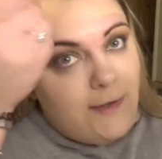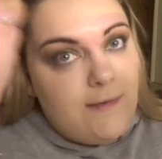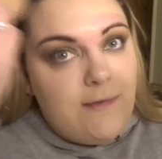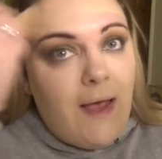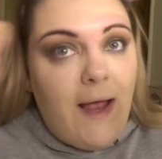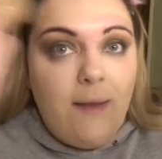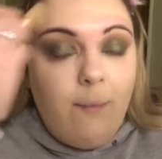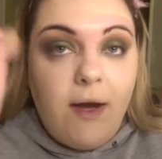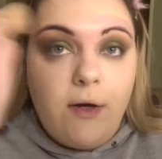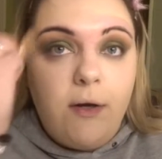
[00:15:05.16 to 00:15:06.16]
settle in
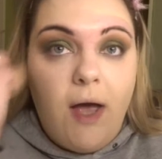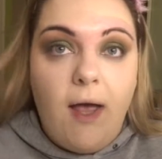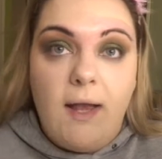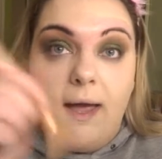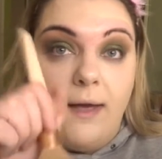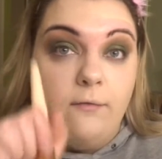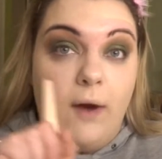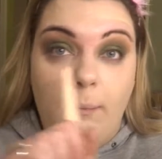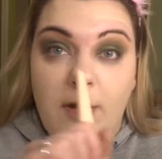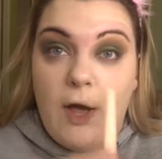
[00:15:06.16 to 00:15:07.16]
my, like
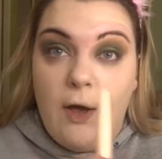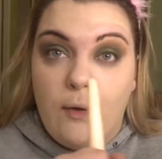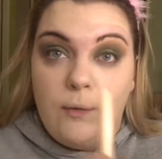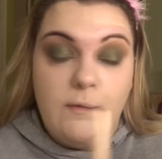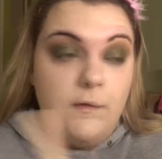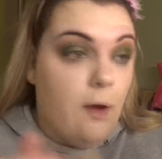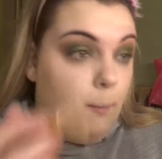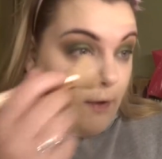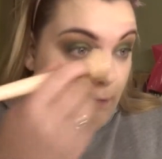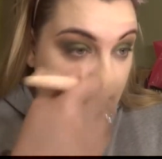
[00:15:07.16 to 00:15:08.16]
around my nose, on
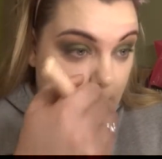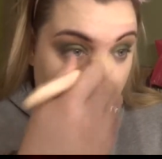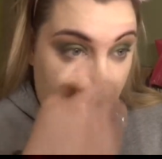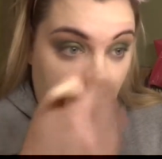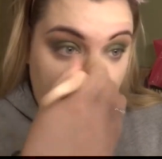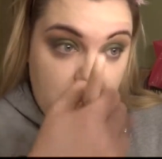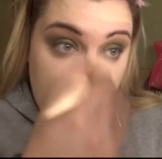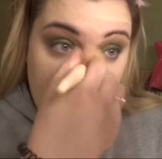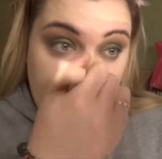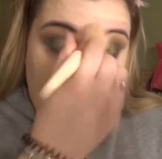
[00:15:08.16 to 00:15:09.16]
my smile lines and
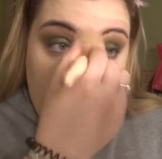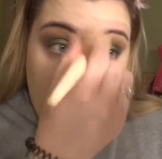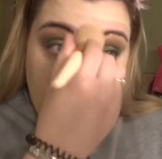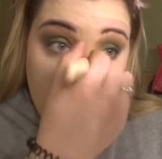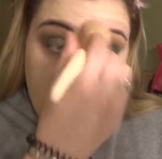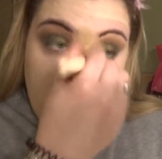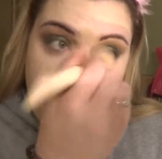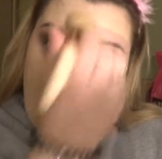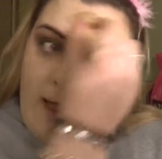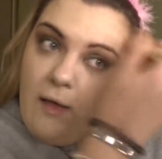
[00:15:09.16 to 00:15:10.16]
things like that. It does
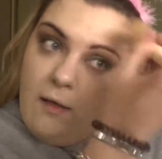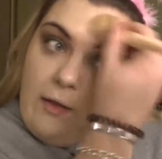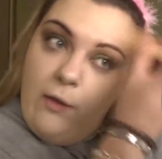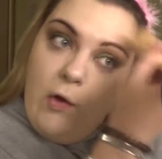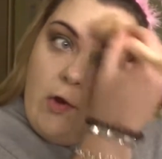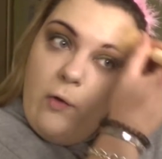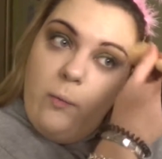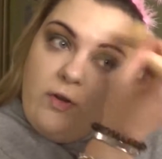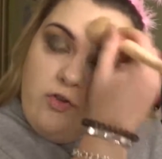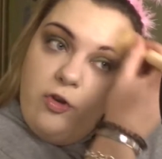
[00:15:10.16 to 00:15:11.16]
settle,
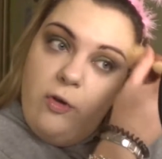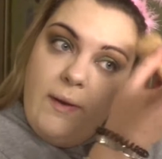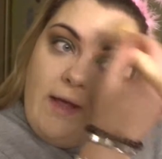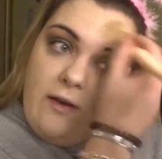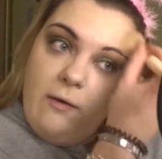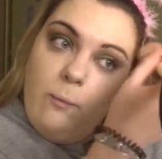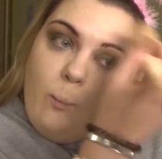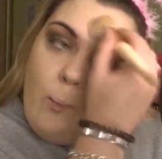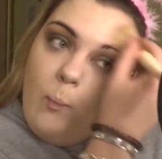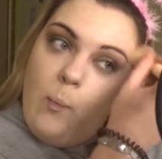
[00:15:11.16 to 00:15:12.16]
which normally I don't
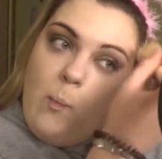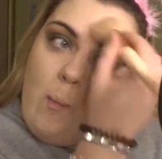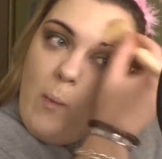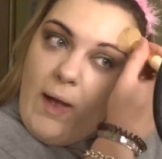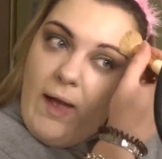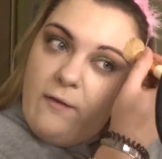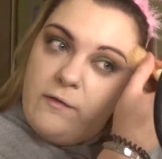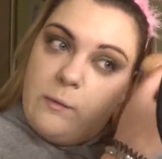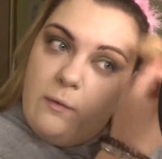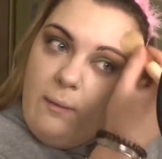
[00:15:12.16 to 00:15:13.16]
have
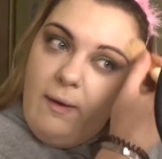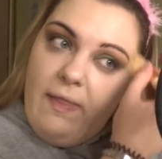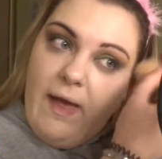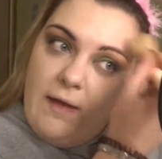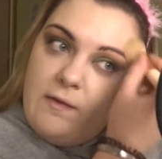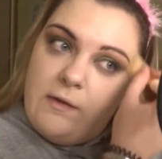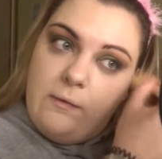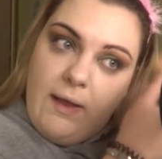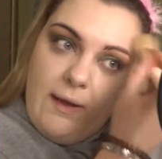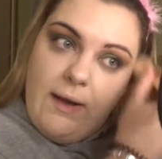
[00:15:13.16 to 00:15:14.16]
to worry about that until
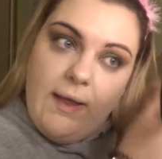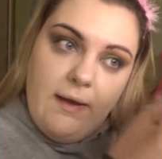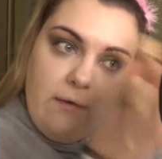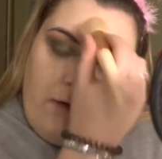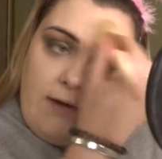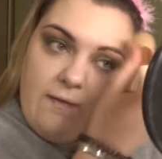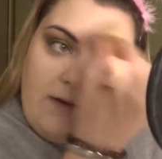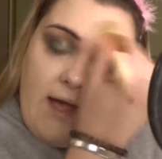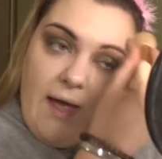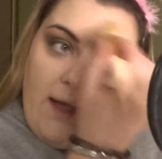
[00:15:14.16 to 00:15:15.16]
like later on in the
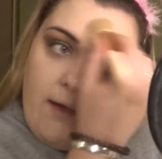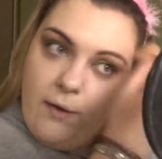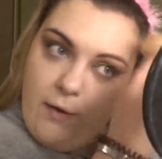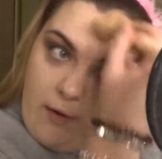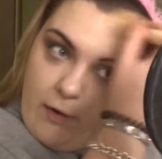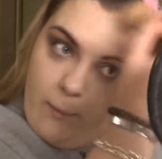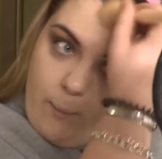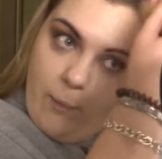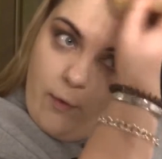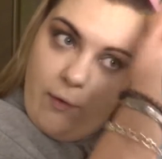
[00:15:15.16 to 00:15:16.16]
day.
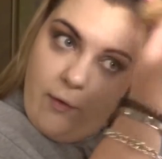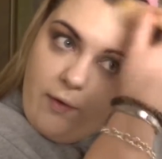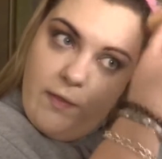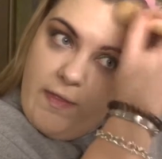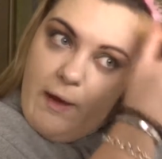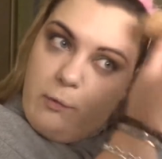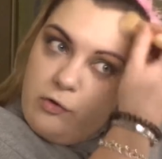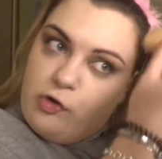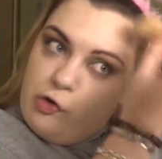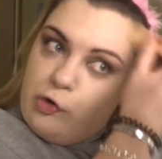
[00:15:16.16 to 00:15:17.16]
But that one
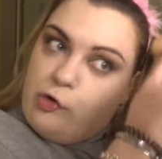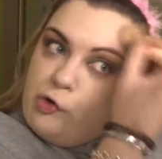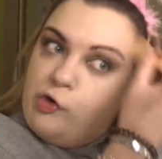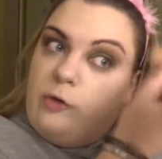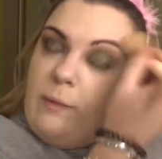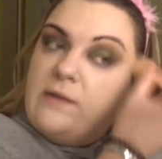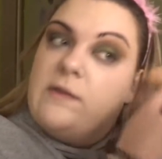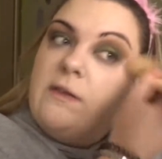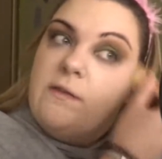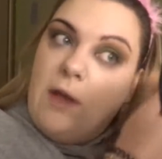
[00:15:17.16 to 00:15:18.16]
just doesn't suit my
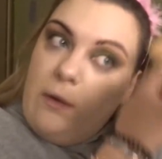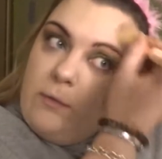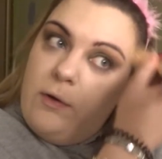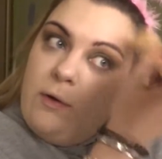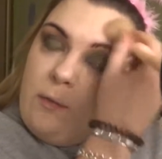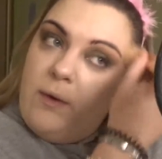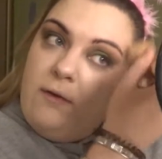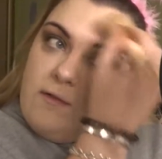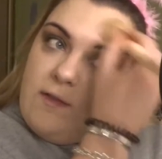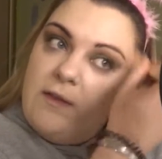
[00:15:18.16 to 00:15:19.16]
skin tone. Whereas